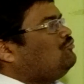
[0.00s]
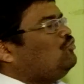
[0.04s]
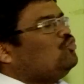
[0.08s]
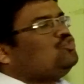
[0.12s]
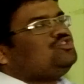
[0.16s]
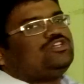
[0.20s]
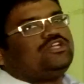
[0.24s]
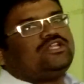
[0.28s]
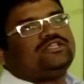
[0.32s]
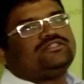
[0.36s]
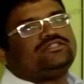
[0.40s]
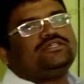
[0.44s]

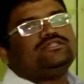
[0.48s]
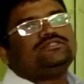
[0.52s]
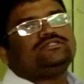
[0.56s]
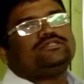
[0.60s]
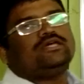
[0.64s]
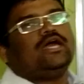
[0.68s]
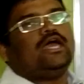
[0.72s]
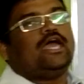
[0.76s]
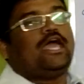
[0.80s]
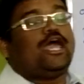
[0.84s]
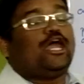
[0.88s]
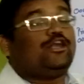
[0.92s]
oogenesis
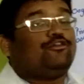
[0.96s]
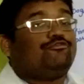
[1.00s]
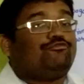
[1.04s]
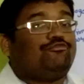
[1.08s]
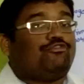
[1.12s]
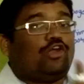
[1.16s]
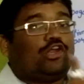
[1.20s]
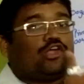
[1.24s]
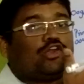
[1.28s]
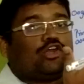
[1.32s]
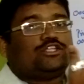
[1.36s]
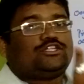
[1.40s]
and
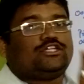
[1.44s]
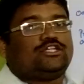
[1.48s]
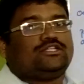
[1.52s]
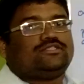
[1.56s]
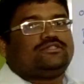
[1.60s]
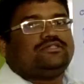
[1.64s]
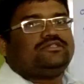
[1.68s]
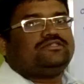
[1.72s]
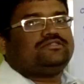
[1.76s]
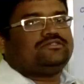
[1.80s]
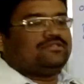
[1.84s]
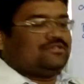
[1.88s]

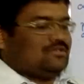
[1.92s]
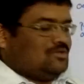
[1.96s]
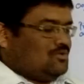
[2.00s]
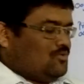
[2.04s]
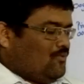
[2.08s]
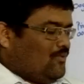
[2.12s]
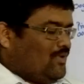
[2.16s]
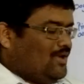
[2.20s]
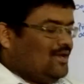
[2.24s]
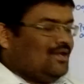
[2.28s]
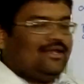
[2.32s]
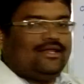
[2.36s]
folliculogenesis
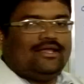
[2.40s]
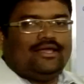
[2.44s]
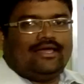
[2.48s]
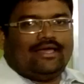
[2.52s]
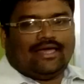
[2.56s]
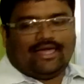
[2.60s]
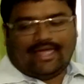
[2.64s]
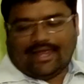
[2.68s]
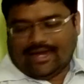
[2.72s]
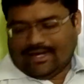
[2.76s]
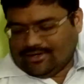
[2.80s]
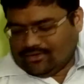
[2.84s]
will
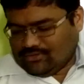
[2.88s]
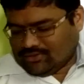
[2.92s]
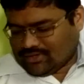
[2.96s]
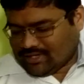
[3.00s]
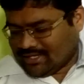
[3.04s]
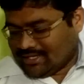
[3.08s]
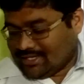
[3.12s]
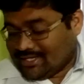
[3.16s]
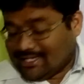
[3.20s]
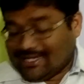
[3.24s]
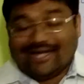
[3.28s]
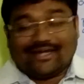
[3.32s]
end.
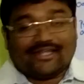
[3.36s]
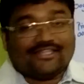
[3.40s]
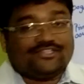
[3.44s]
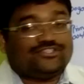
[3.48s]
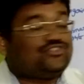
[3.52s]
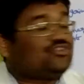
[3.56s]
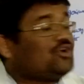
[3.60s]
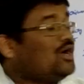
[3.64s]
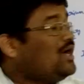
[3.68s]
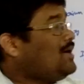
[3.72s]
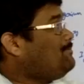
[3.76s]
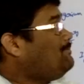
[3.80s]
Okay. Let
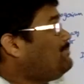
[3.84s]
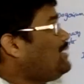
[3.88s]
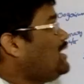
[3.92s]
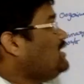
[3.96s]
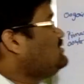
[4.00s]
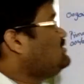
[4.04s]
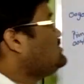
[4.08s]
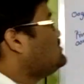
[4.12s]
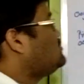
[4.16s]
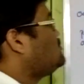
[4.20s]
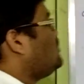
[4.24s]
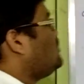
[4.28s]
us draw a basic